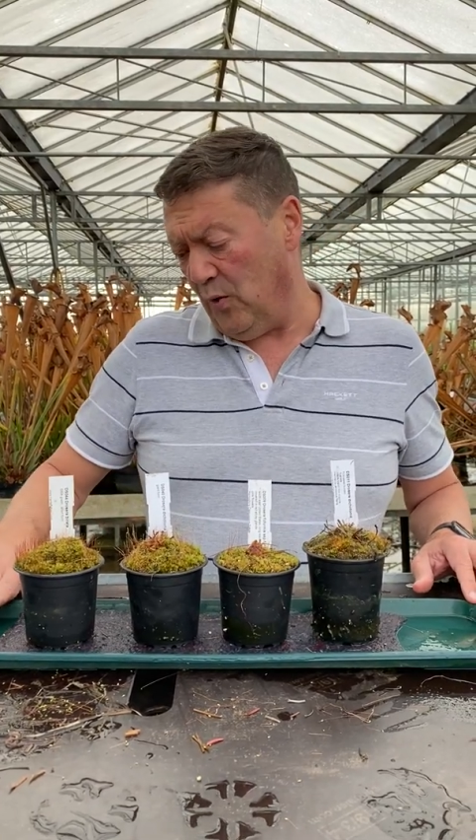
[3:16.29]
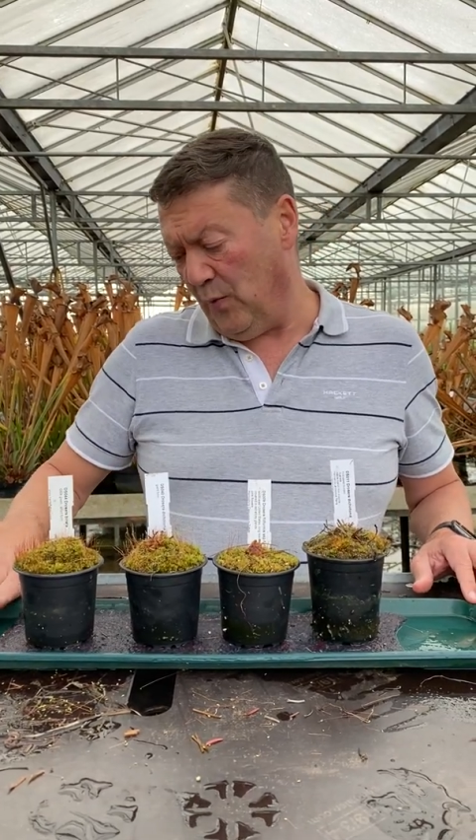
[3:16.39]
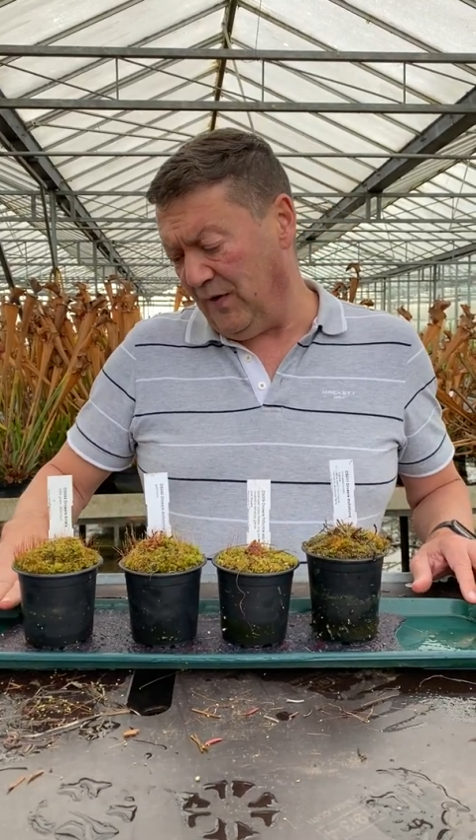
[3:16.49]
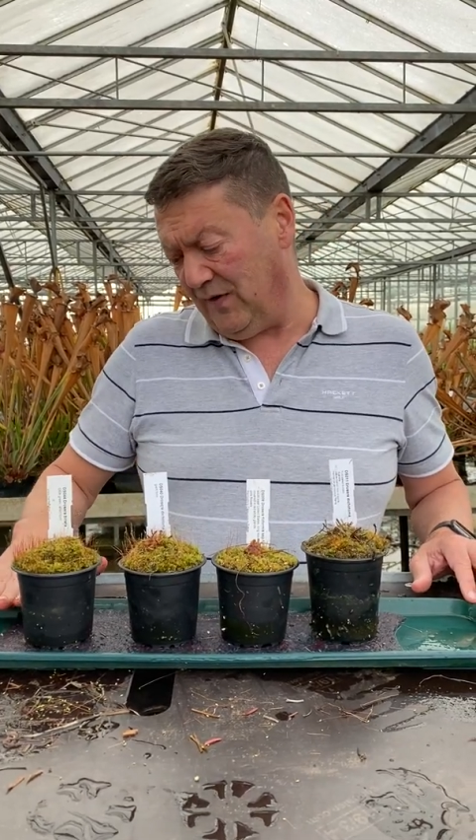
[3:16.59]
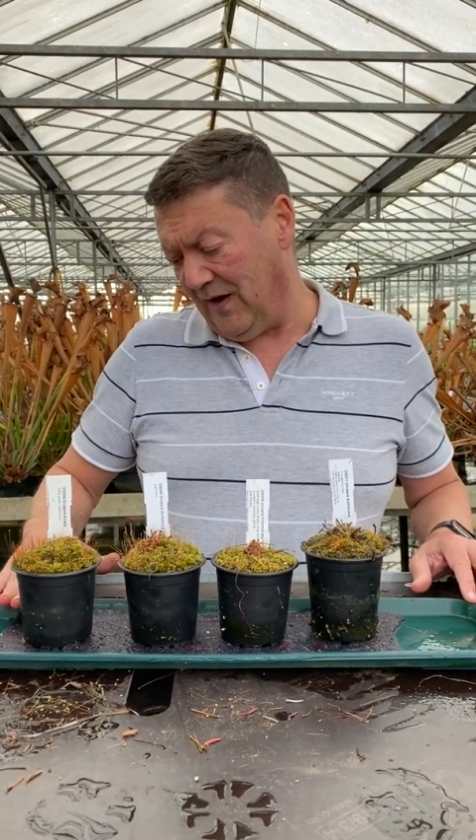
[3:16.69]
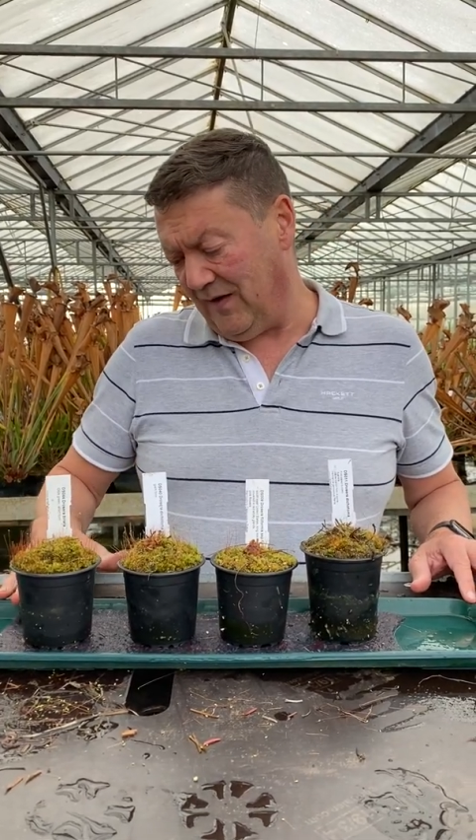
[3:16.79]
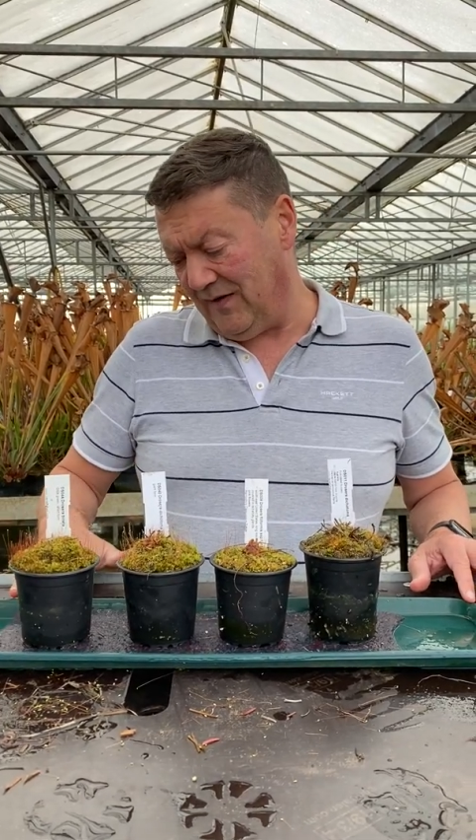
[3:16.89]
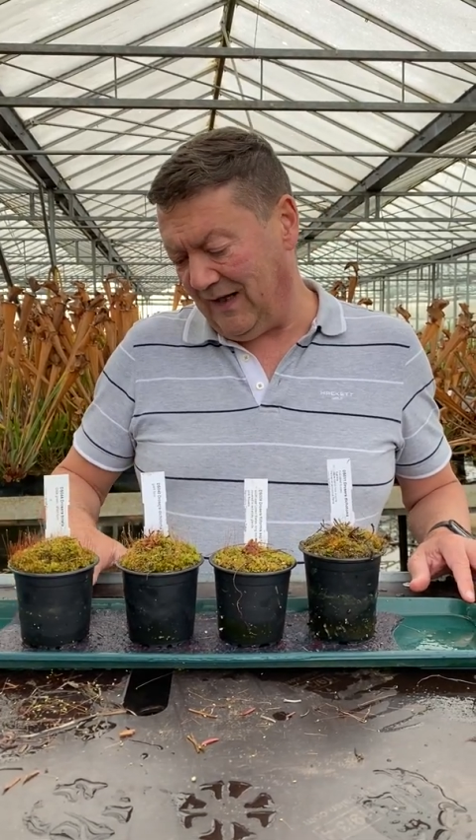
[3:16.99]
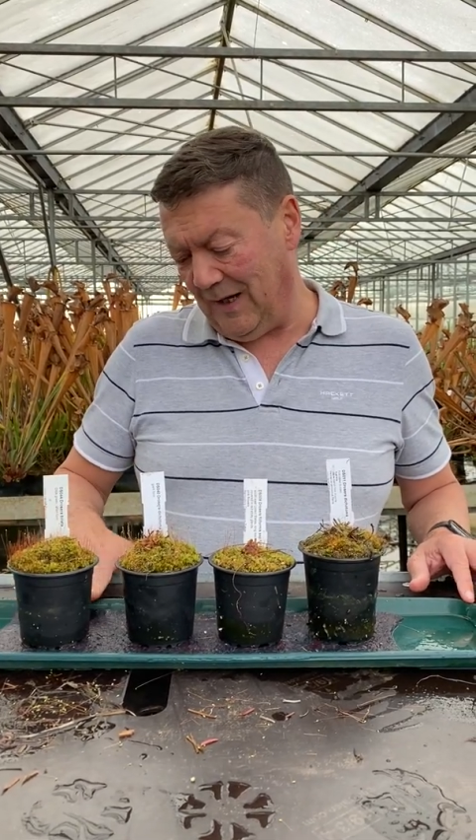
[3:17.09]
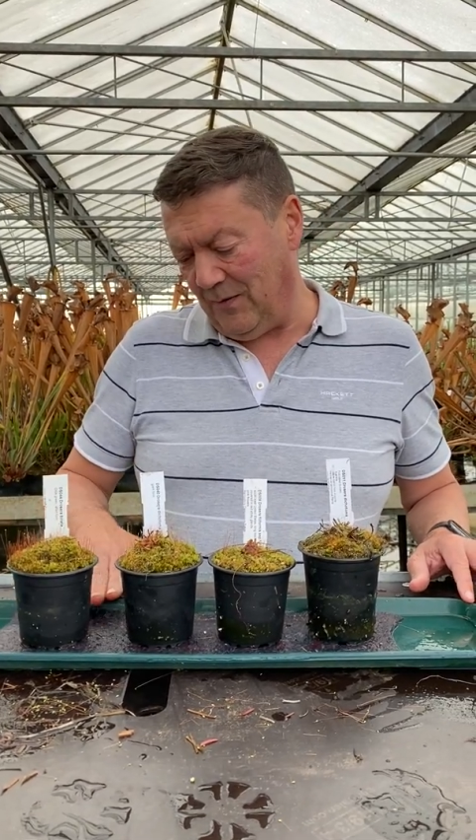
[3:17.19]
we start to
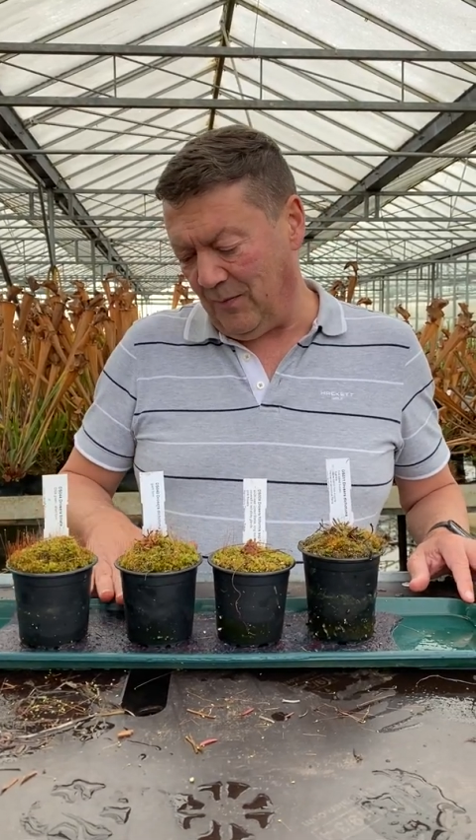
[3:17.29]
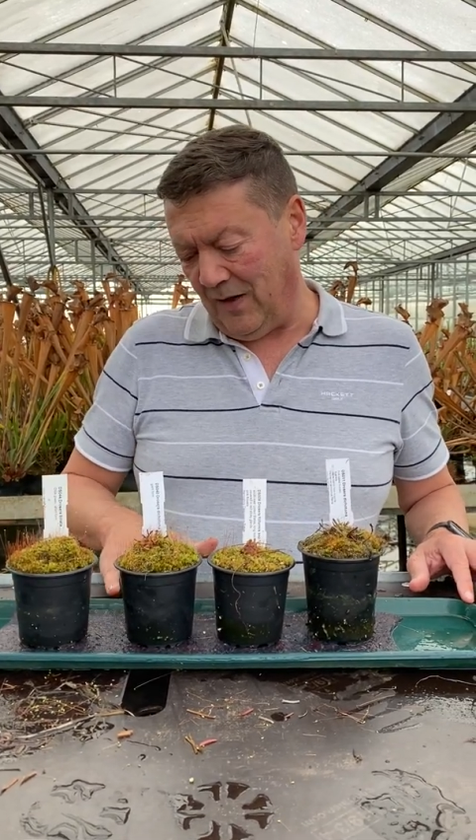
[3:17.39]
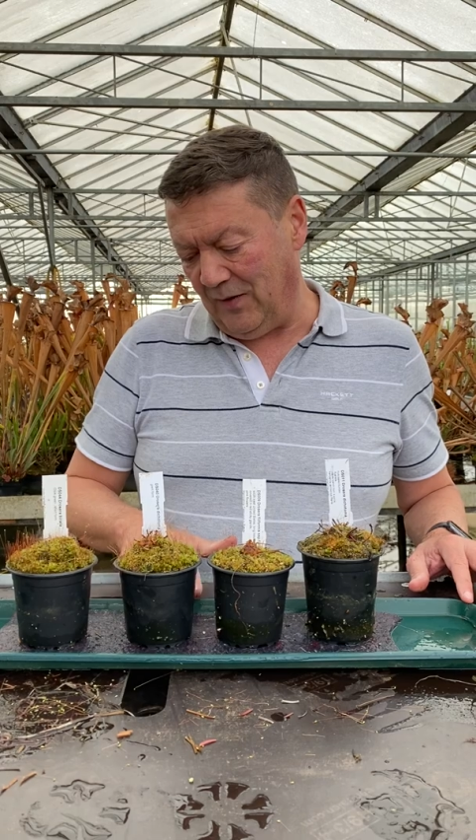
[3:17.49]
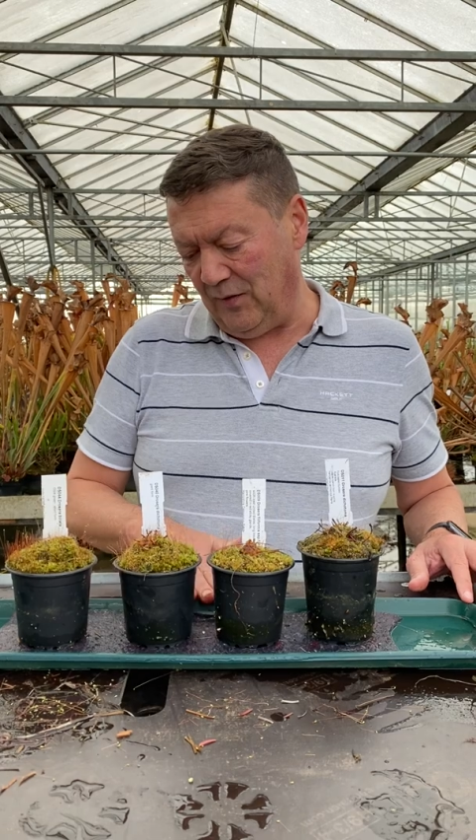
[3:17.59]
keep the plants